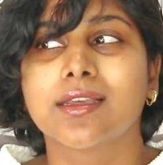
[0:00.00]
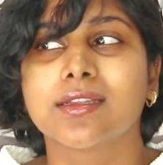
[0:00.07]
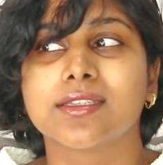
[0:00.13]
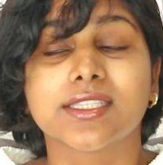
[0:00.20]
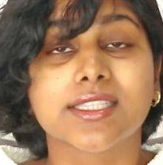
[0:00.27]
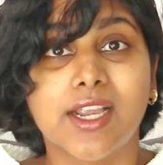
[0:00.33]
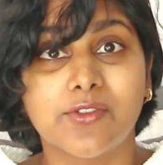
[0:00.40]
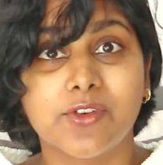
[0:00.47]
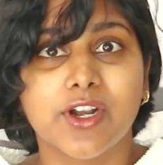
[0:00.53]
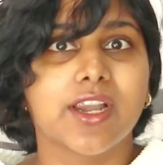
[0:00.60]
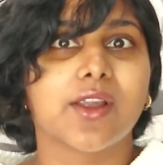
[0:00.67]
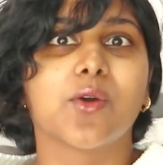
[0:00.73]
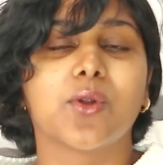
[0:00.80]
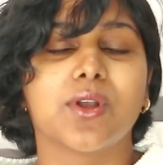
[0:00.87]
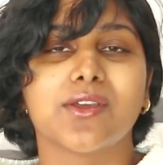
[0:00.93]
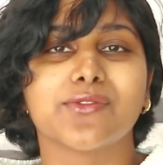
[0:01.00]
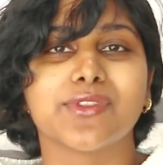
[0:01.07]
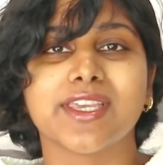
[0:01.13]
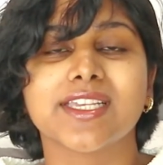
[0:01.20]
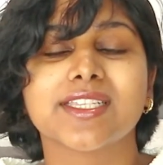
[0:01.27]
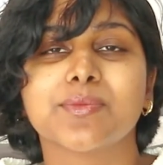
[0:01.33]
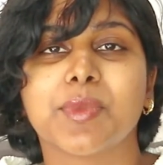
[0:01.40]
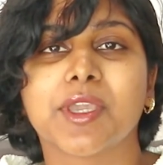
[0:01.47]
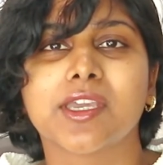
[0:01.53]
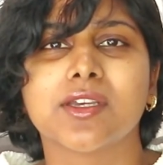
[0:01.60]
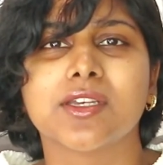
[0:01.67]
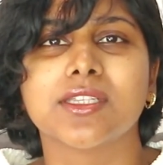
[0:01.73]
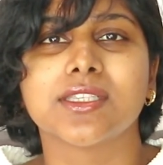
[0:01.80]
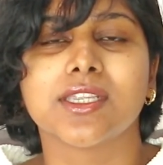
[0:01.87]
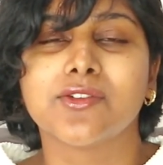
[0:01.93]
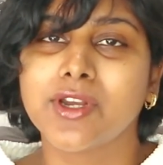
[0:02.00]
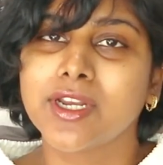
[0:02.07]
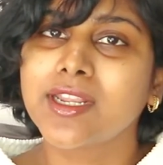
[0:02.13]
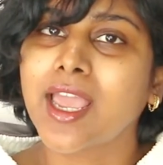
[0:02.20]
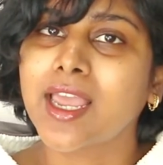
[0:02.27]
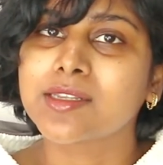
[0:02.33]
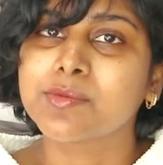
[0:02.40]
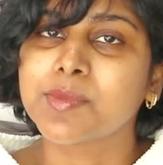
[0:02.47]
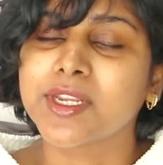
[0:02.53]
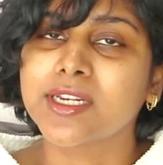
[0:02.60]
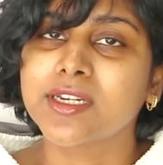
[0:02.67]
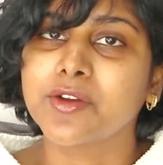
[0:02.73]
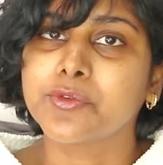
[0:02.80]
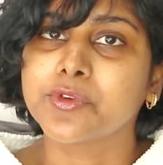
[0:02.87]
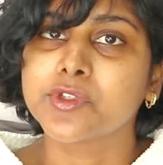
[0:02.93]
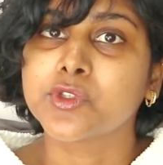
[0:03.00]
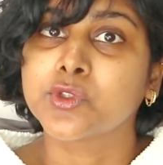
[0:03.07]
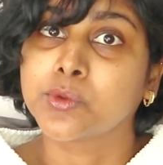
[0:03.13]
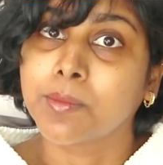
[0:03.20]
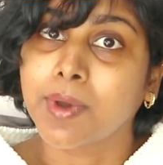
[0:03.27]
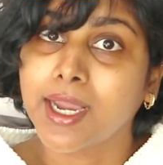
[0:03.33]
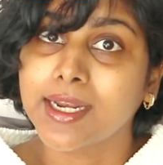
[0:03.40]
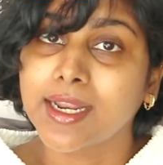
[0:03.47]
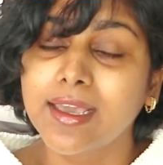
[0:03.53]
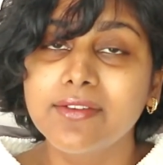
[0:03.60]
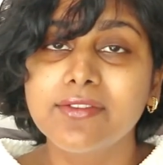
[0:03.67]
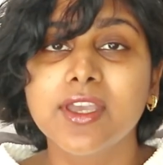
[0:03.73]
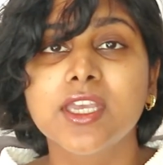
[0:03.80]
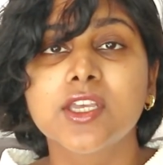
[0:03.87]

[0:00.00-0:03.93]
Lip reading: discovering all of this because it really has made a difference to my life.